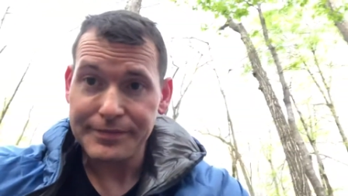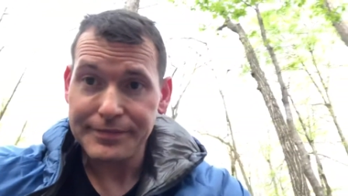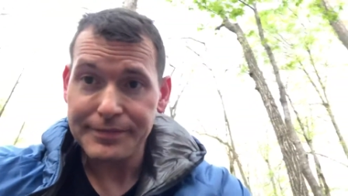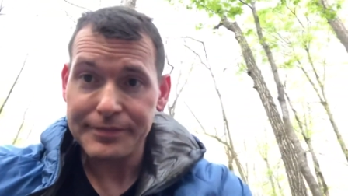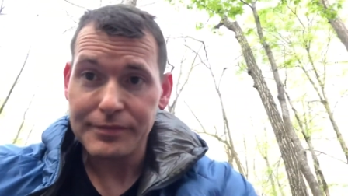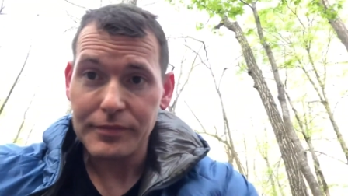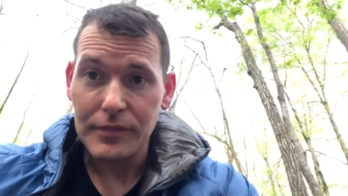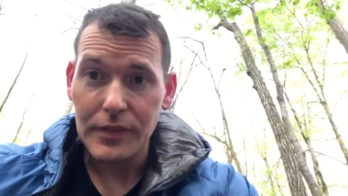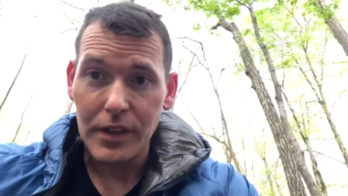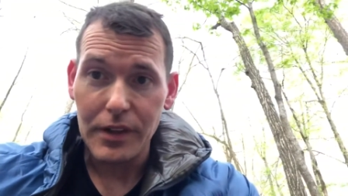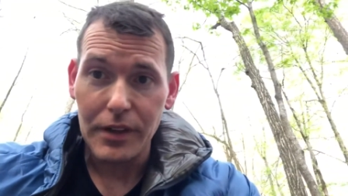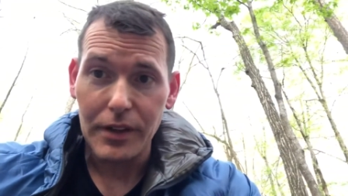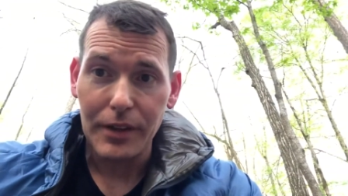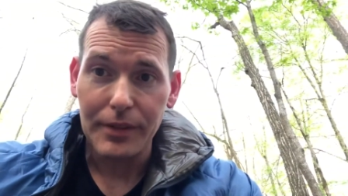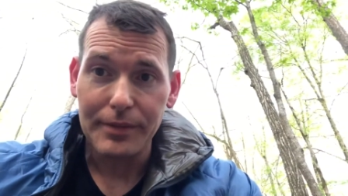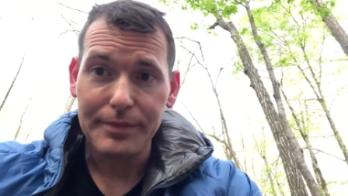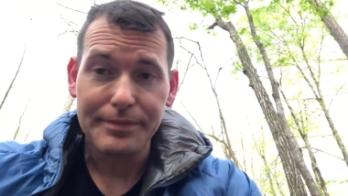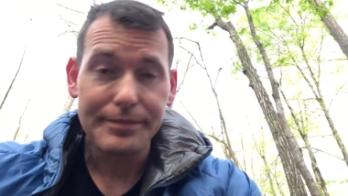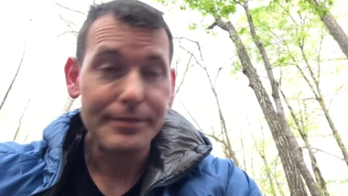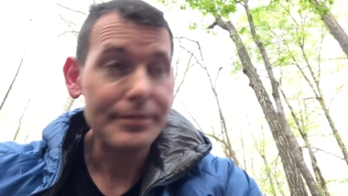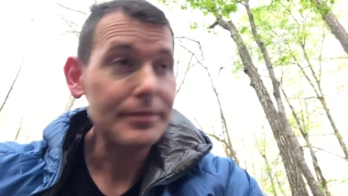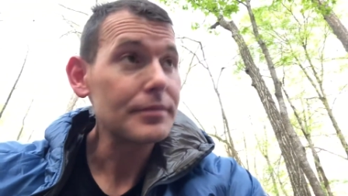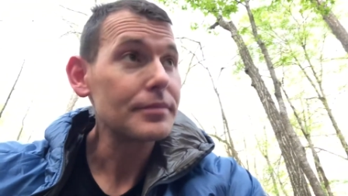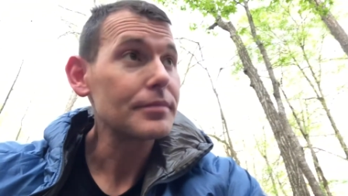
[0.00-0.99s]
you know,
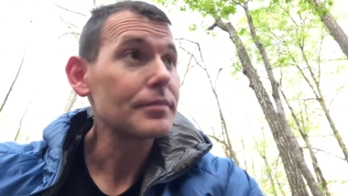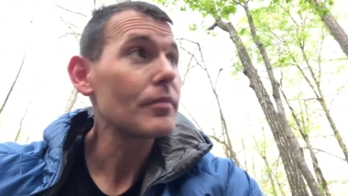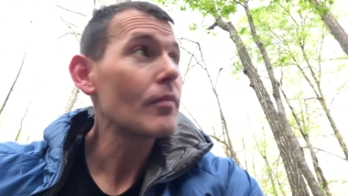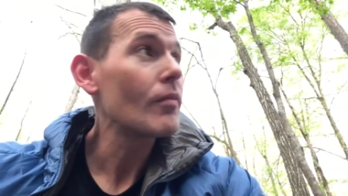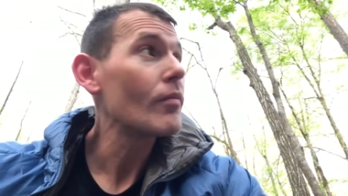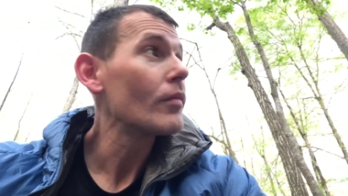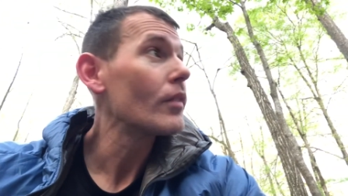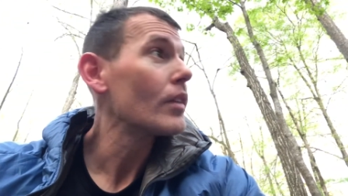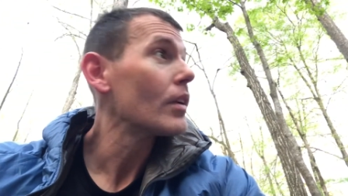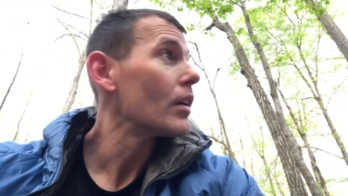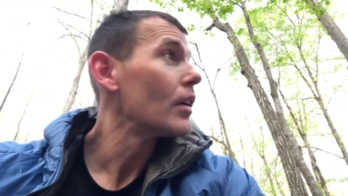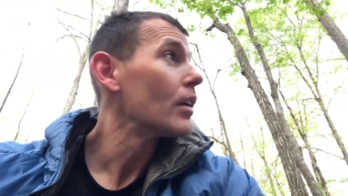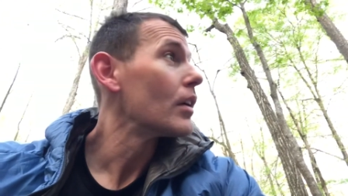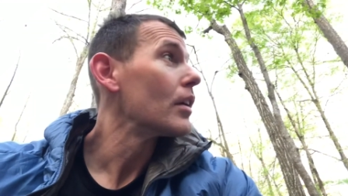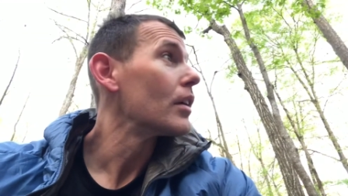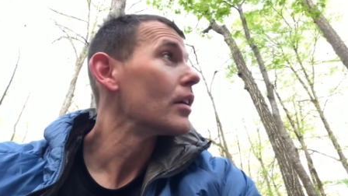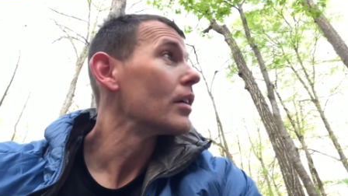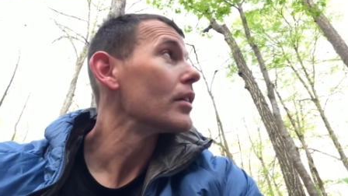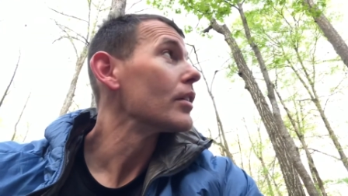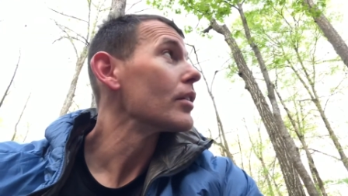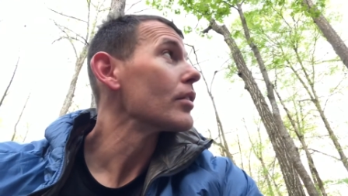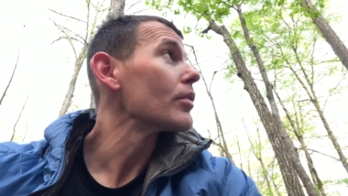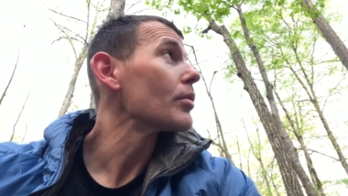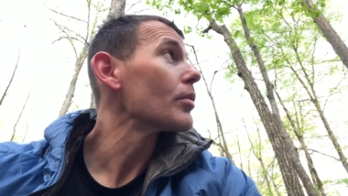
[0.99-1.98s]
it
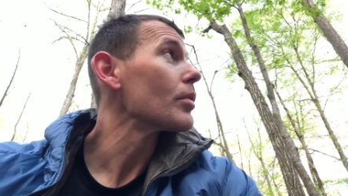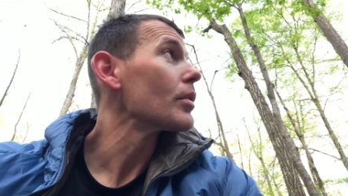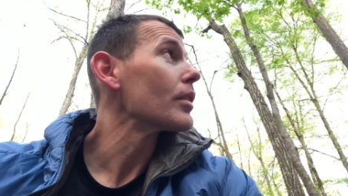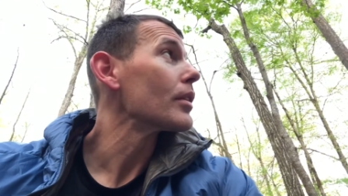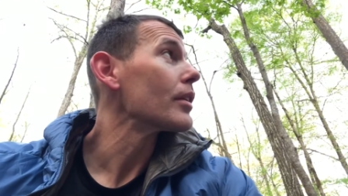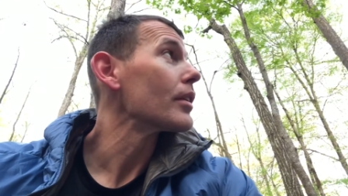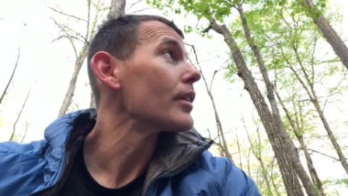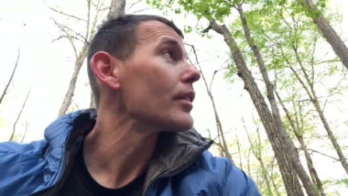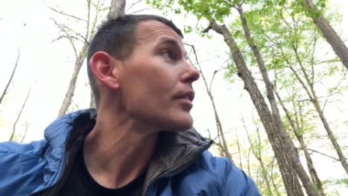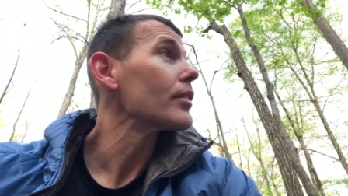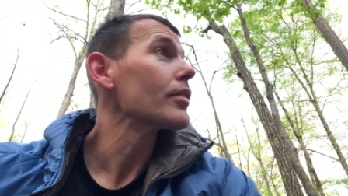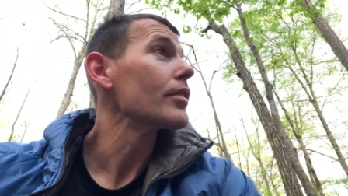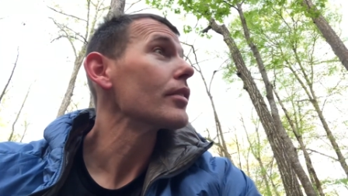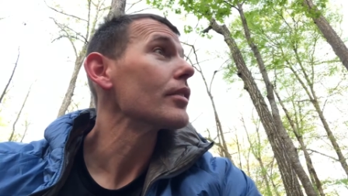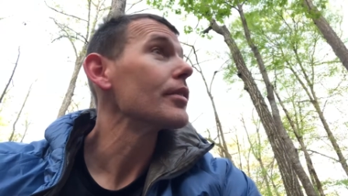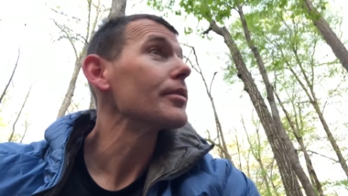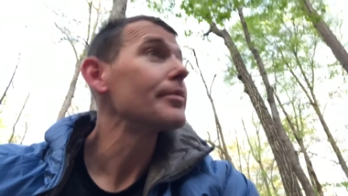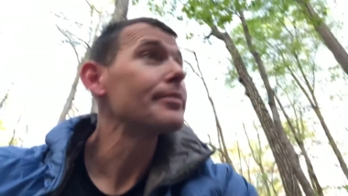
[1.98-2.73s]
is what it is. So